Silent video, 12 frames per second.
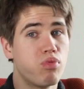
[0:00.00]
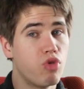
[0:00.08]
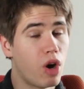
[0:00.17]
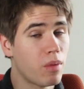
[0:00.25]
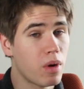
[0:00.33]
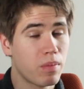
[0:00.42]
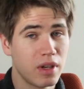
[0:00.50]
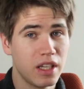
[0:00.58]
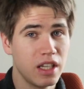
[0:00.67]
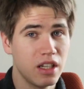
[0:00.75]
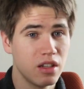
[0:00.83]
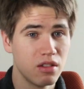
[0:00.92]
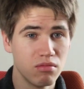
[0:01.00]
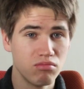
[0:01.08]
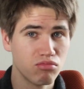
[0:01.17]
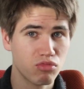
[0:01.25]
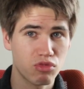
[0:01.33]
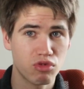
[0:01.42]
probably
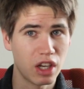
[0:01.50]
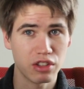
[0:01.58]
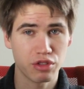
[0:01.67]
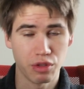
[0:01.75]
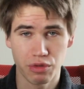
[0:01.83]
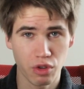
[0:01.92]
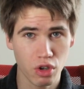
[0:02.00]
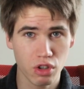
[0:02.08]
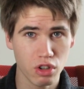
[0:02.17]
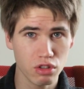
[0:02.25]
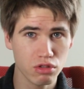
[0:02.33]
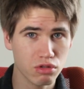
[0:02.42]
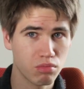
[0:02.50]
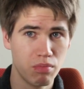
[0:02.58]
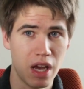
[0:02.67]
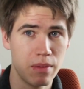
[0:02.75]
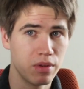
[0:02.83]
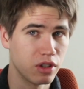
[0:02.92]
does the focus.
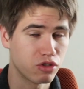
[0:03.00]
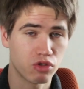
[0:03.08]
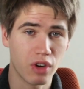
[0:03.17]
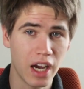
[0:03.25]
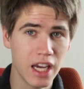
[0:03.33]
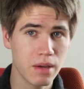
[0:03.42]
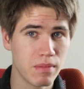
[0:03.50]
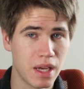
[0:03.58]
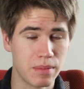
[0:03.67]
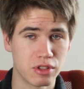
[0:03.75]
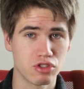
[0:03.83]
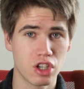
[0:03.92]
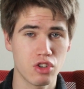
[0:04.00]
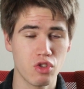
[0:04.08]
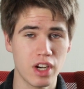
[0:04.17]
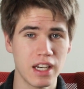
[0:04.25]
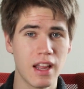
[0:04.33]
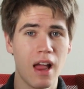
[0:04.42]
Maybe it's right, maybe it's not
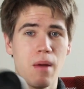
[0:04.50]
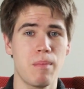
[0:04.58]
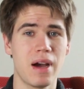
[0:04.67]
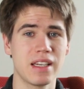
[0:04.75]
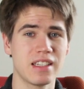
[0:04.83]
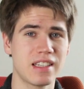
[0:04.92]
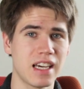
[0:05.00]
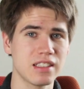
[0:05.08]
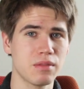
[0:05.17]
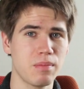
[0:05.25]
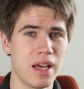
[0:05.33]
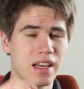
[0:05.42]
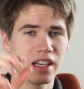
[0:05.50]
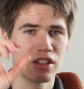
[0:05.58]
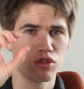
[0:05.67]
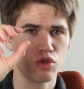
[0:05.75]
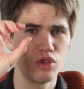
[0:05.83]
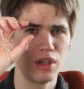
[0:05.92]
right, but it doesn't make like
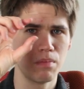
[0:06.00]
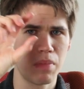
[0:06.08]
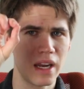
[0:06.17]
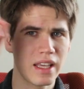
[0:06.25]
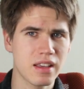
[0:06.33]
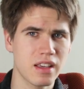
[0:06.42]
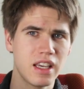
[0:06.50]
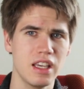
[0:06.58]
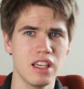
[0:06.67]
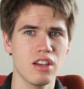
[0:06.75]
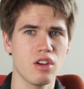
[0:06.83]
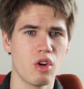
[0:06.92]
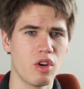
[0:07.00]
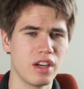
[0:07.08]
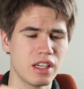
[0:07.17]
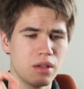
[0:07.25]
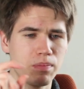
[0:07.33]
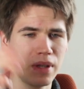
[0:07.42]
a green blinking or a
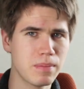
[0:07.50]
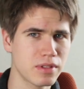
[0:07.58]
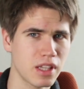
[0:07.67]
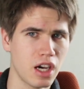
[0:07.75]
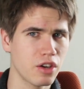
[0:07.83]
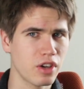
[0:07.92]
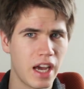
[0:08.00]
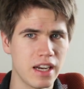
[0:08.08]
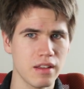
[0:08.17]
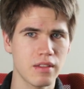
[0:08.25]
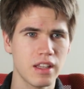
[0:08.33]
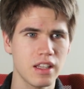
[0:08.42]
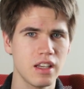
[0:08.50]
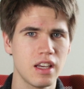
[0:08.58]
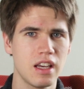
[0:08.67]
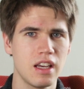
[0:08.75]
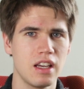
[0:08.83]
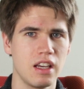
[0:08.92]
little beep sound or anything.
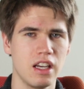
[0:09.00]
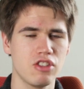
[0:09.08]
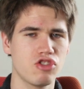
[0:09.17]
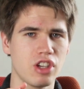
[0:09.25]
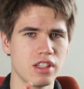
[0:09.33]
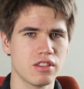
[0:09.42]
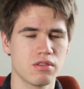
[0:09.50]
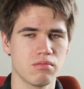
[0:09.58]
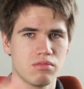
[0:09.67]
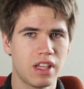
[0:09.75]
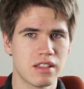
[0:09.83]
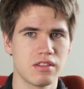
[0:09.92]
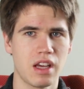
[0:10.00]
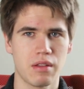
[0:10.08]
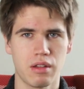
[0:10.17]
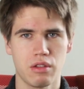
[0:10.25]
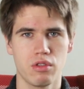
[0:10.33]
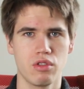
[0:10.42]
It just does
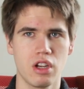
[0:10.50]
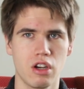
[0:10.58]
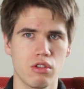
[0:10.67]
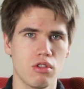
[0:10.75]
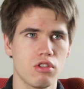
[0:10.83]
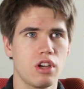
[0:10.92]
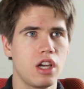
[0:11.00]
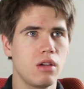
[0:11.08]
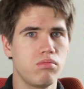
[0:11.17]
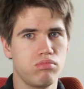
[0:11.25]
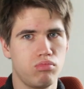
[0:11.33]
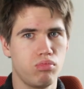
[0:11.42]
nothing. So you're like, okay,